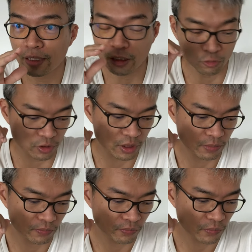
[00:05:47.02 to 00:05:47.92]
take
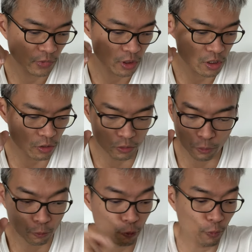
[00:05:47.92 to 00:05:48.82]
notes.
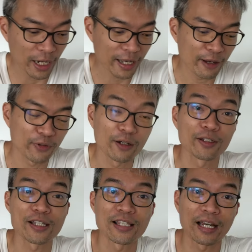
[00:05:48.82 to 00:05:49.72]
So what I have
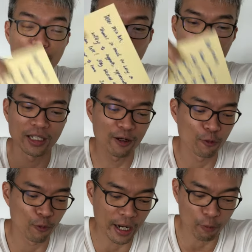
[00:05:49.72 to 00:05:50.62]
down here is that I wrote
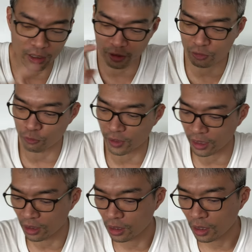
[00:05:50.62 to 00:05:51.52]
down what I wanted to
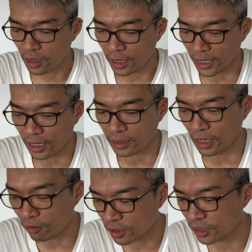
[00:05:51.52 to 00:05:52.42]
write.
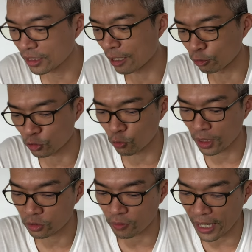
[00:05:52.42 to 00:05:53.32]
And down here, I also
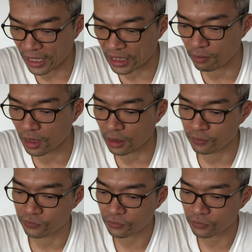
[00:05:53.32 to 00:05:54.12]
want to animate